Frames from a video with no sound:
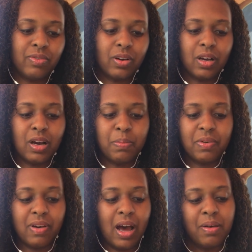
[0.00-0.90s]
for a cup
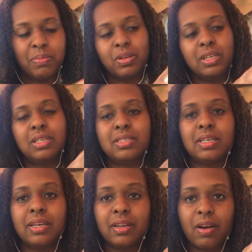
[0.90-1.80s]
of hot milky
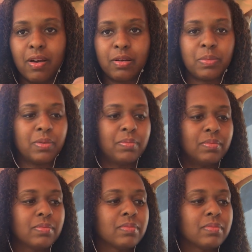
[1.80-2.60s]
tea and cardamom.